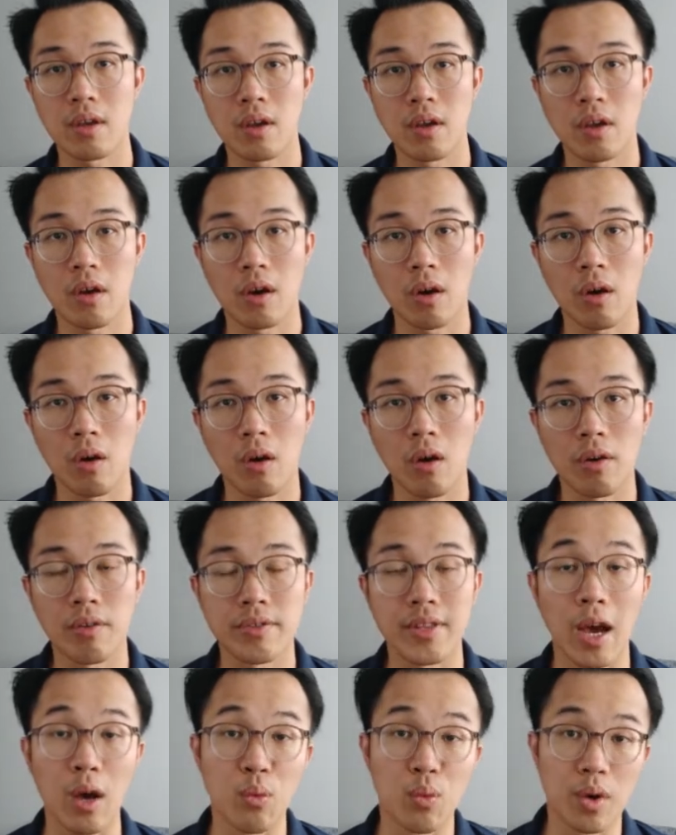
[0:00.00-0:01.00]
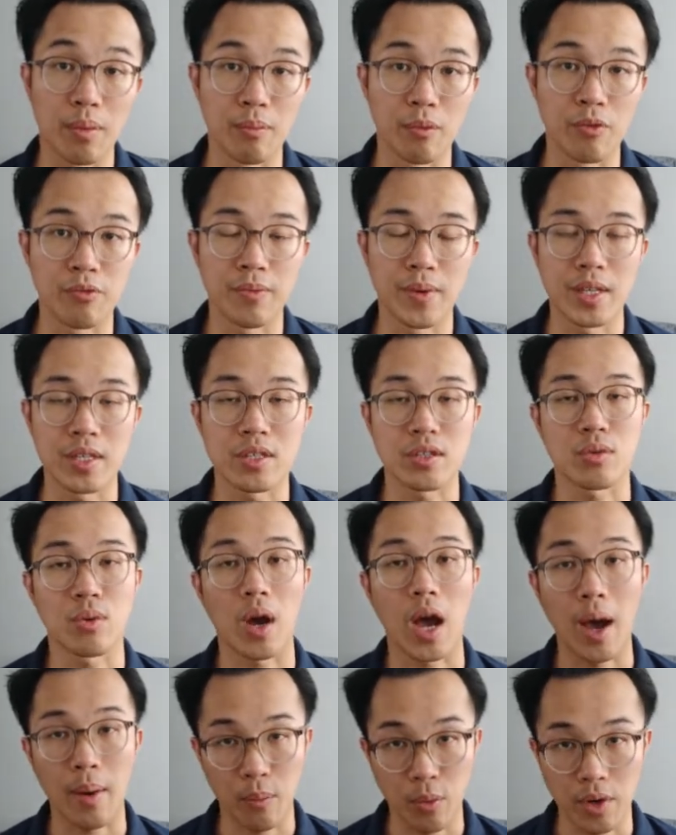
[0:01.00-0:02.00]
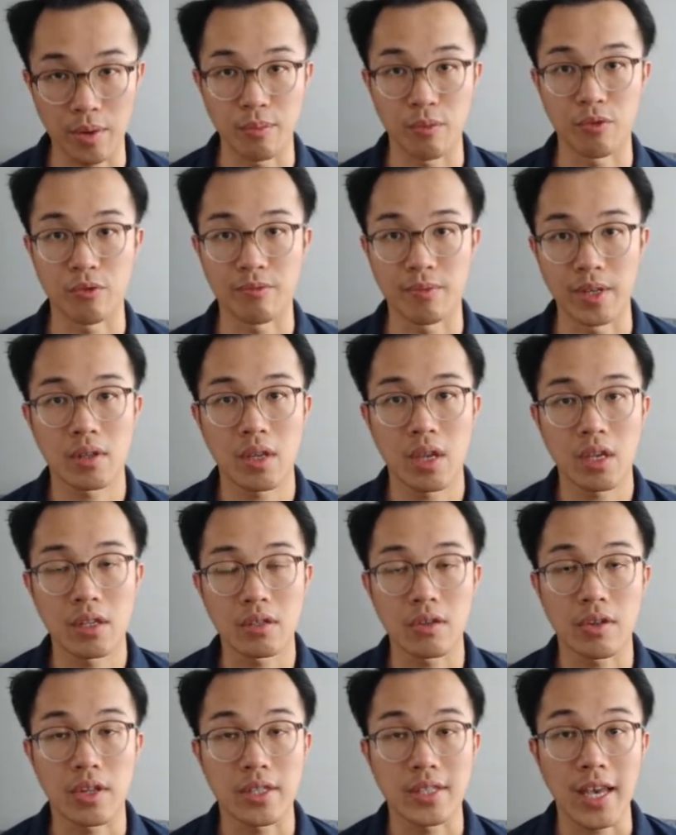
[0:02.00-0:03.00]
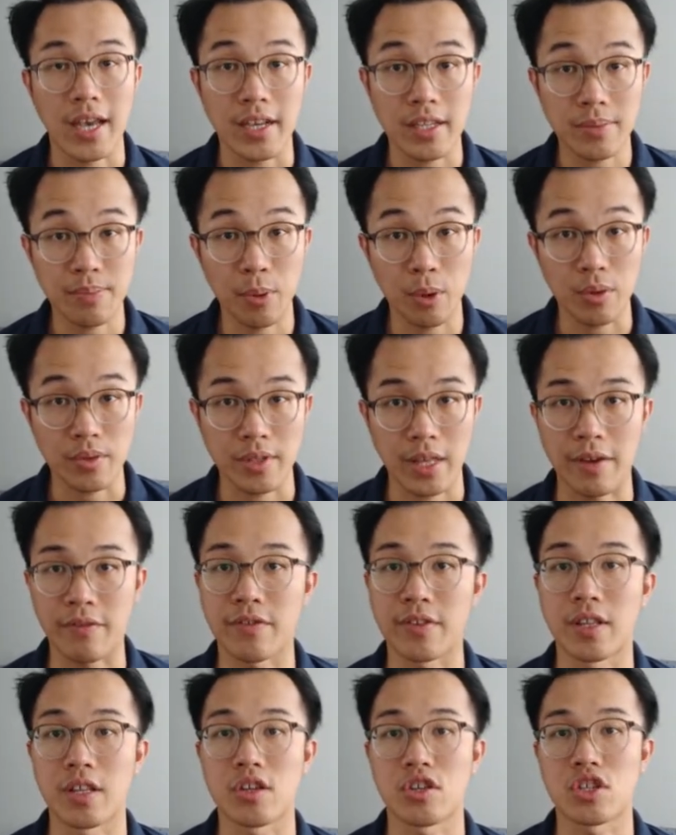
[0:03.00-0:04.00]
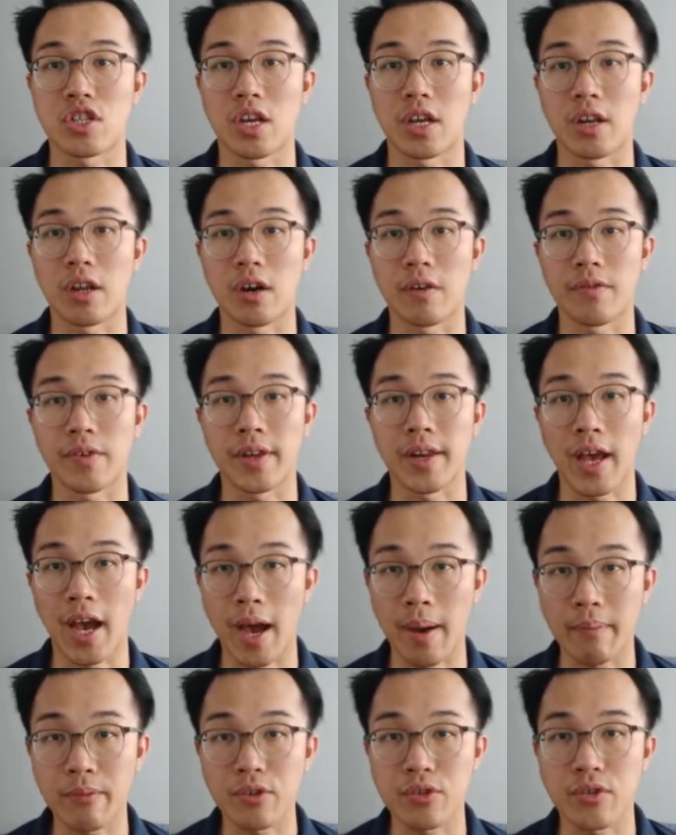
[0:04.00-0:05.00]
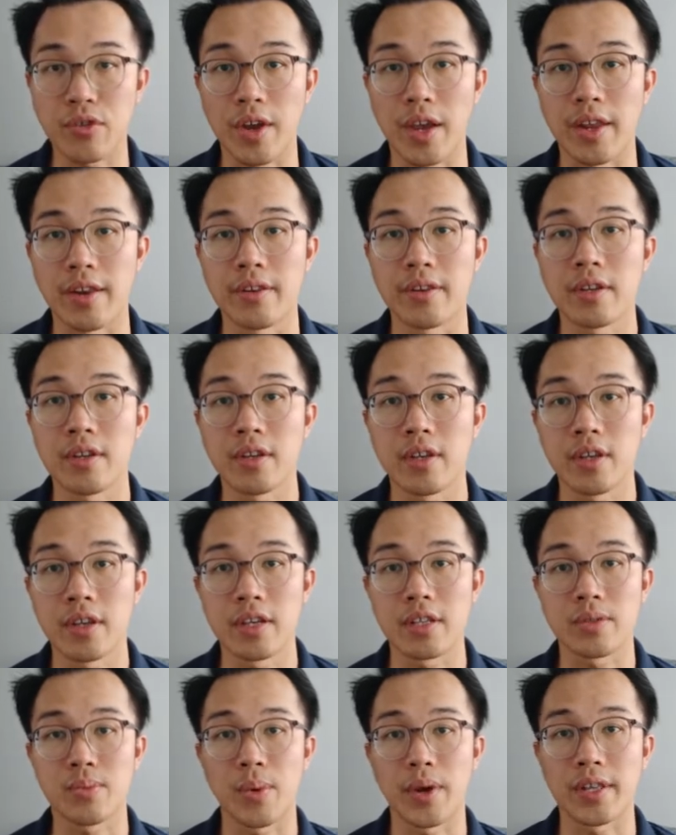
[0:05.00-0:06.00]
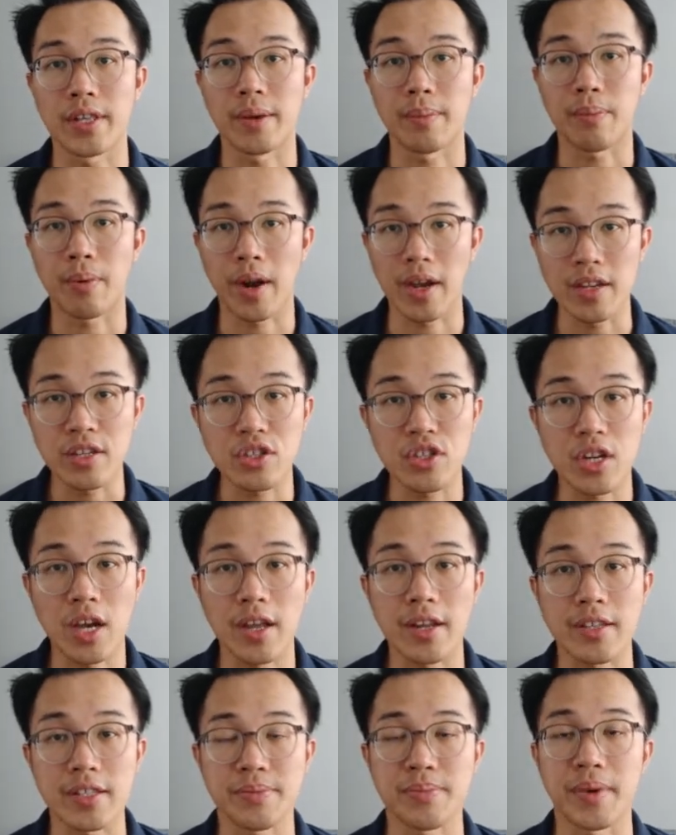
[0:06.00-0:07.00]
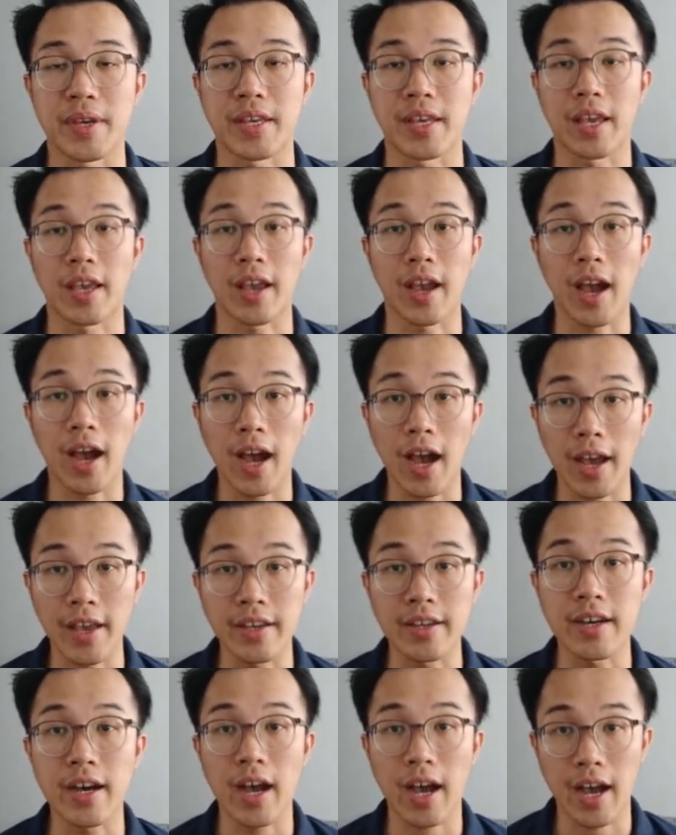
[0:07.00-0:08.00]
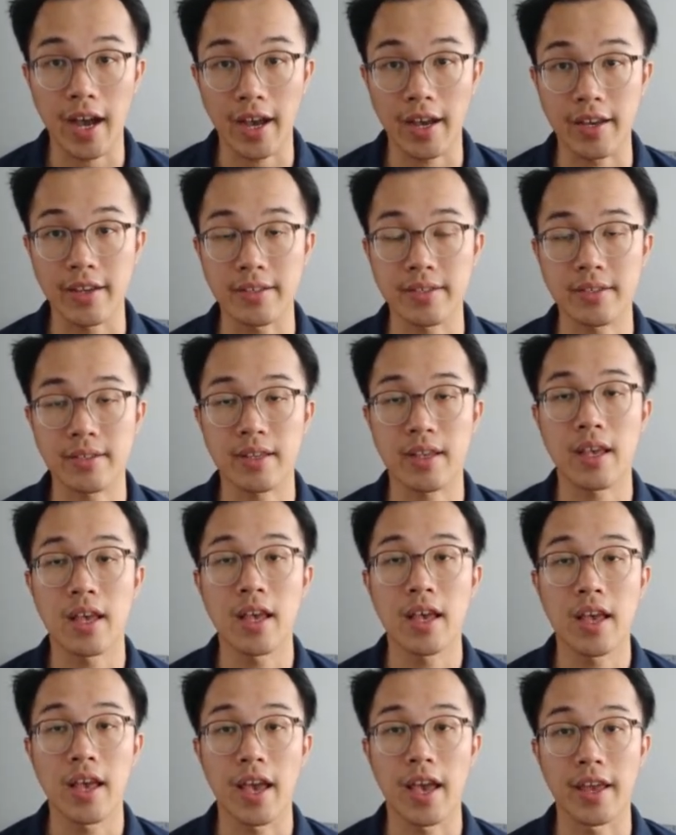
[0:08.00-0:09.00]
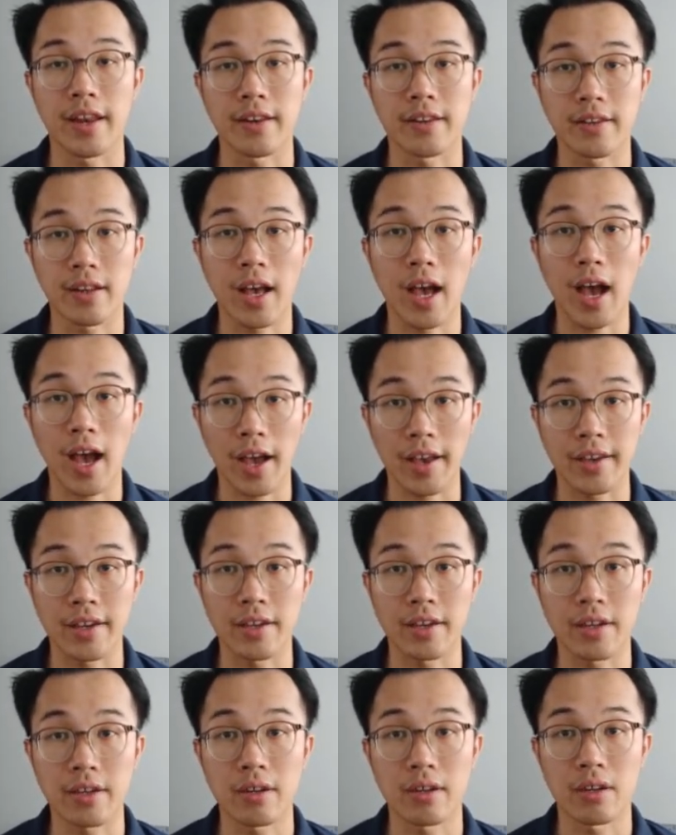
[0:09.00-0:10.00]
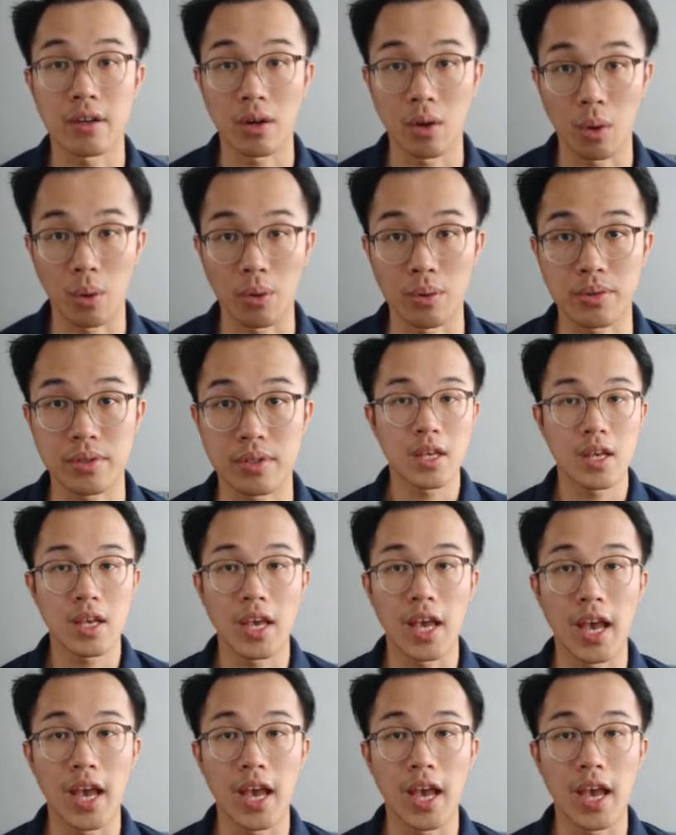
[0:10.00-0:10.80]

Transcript: or downward movements to upward movements. So the textbook definition of an uptrend is when the price chart is making higher highs and higher lows.